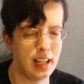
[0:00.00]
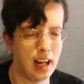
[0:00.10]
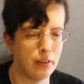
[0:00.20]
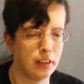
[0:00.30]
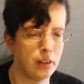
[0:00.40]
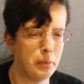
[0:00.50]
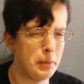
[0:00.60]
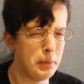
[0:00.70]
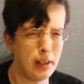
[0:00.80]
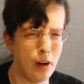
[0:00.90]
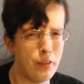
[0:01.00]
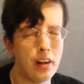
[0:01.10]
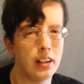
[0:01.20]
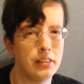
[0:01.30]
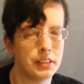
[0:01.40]
that annoyed me. But
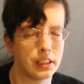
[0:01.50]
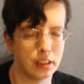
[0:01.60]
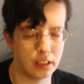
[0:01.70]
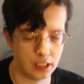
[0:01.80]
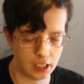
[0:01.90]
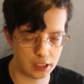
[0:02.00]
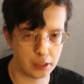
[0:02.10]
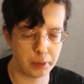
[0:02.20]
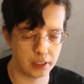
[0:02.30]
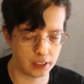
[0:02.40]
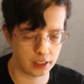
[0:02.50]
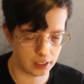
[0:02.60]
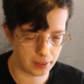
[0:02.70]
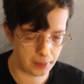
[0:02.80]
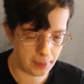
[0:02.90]
overall, it was a good book.
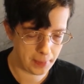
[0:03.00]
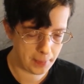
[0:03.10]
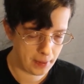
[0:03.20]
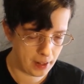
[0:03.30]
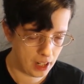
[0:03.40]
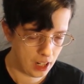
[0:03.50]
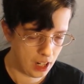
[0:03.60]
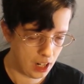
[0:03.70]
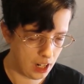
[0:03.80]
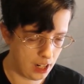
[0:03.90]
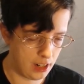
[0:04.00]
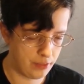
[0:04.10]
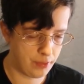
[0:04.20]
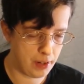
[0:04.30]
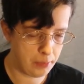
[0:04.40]
Uh,
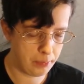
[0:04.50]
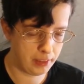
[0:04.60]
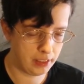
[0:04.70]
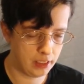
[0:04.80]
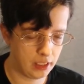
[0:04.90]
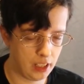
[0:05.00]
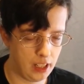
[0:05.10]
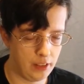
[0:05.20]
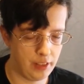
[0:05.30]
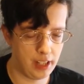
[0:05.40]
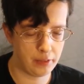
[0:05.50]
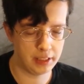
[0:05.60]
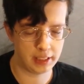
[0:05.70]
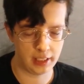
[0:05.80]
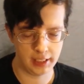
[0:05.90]
fourth book I read
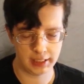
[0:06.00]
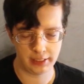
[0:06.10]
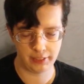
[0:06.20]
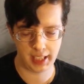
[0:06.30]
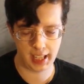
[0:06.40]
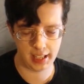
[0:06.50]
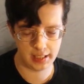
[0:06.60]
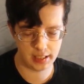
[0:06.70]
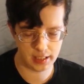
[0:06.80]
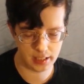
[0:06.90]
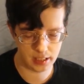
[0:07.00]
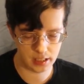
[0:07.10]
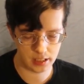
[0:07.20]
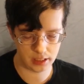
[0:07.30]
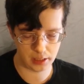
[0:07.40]
was A List of
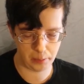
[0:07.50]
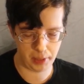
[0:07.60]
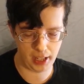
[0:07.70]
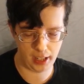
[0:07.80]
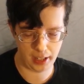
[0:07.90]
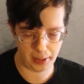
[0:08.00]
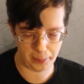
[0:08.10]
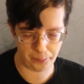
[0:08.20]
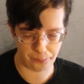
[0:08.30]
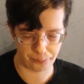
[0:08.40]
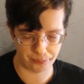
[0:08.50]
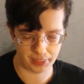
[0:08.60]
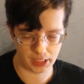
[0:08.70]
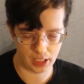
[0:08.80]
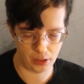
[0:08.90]
Cages by um,
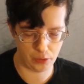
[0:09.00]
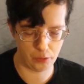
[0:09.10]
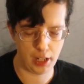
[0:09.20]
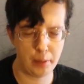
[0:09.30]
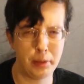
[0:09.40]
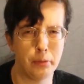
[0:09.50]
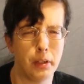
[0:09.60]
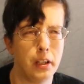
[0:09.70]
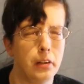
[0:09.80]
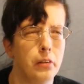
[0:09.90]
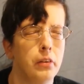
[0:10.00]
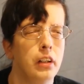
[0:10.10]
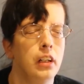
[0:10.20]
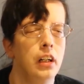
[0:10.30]
Robin Roe.